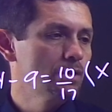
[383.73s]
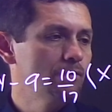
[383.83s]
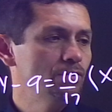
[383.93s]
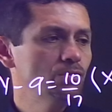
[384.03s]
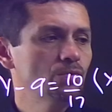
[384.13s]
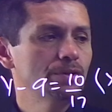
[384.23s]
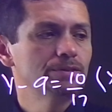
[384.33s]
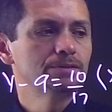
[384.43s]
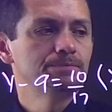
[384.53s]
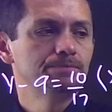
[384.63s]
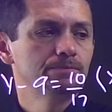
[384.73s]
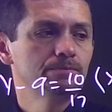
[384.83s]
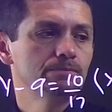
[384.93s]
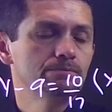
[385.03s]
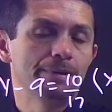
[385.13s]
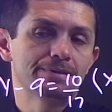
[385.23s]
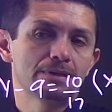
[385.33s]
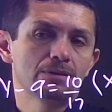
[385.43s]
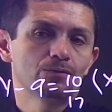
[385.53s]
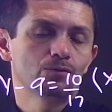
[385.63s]
If you notice, my
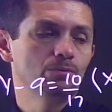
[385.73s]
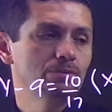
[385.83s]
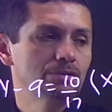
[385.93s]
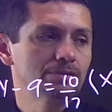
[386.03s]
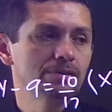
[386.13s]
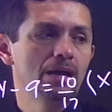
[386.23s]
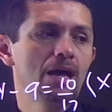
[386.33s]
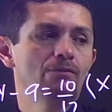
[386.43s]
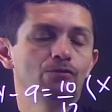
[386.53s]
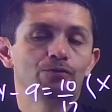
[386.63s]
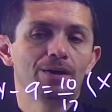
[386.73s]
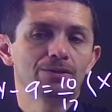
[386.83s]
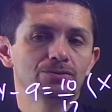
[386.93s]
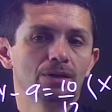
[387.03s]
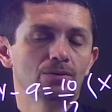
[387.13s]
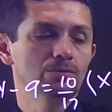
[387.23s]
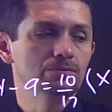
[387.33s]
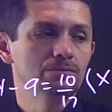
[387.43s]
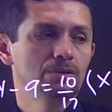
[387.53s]
standard form does not have a fraction at all.